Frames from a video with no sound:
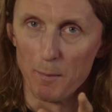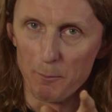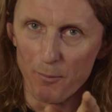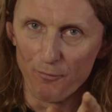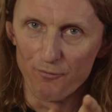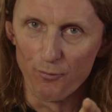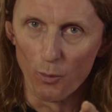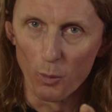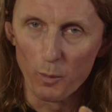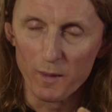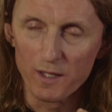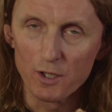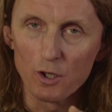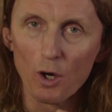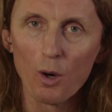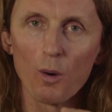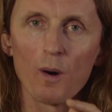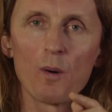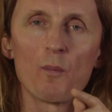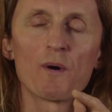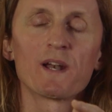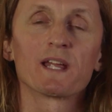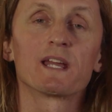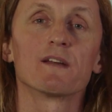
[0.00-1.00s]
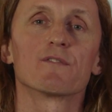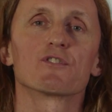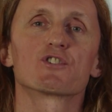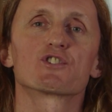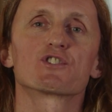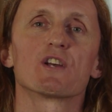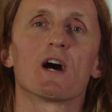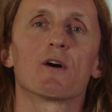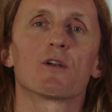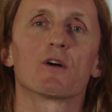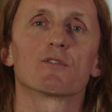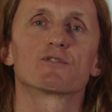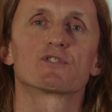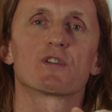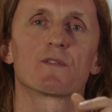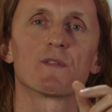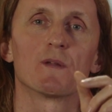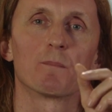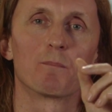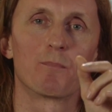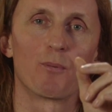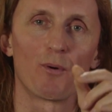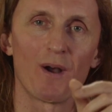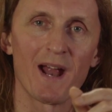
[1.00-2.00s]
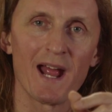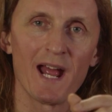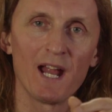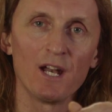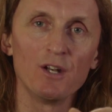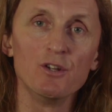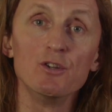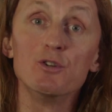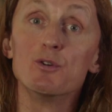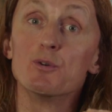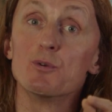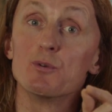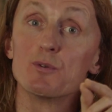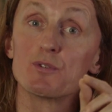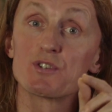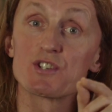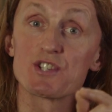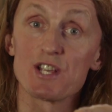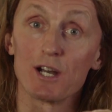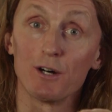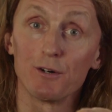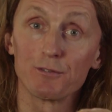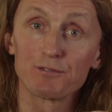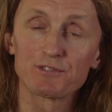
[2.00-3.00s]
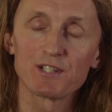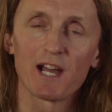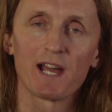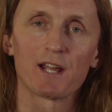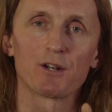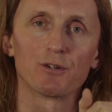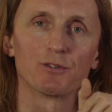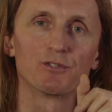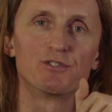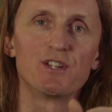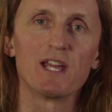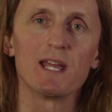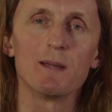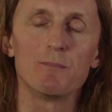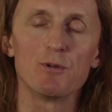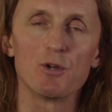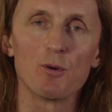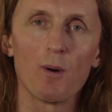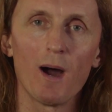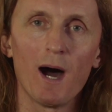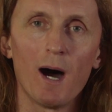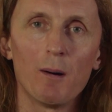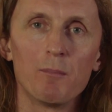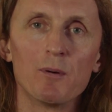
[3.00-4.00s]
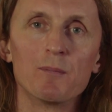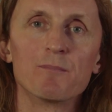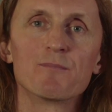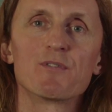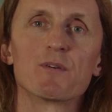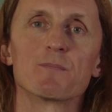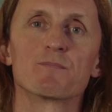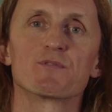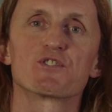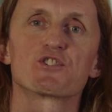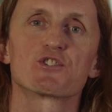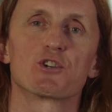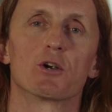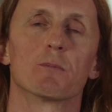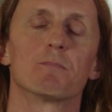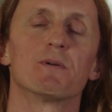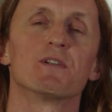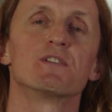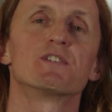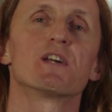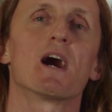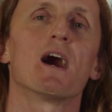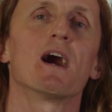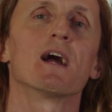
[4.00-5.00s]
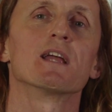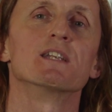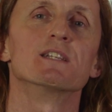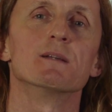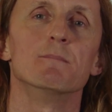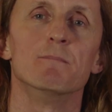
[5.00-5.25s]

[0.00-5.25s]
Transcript: But before we go, I want to give a shout out to the brand new self-titled debut album from Serpentine